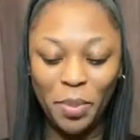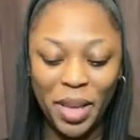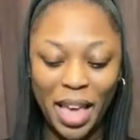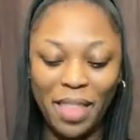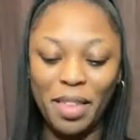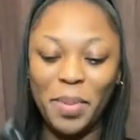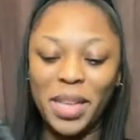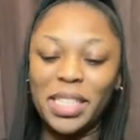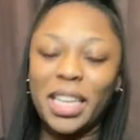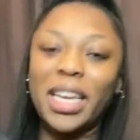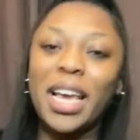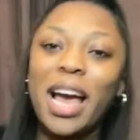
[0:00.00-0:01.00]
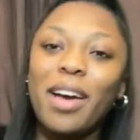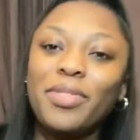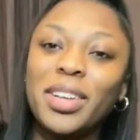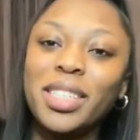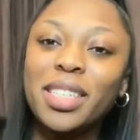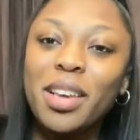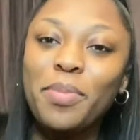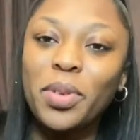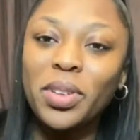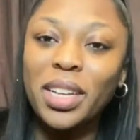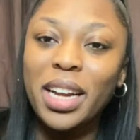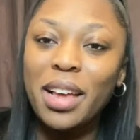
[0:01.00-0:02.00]
but yeah, they basically have a zip
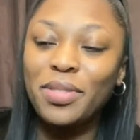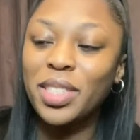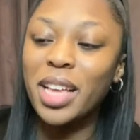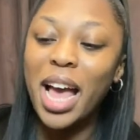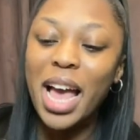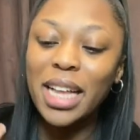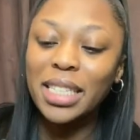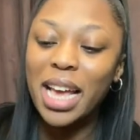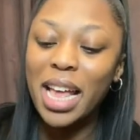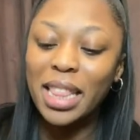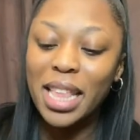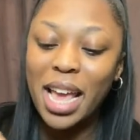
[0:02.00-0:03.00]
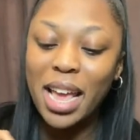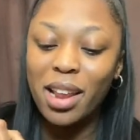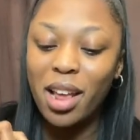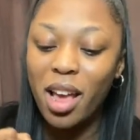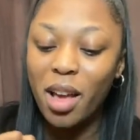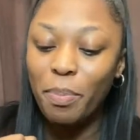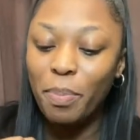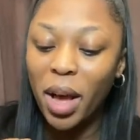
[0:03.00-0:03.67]
on the left side and then a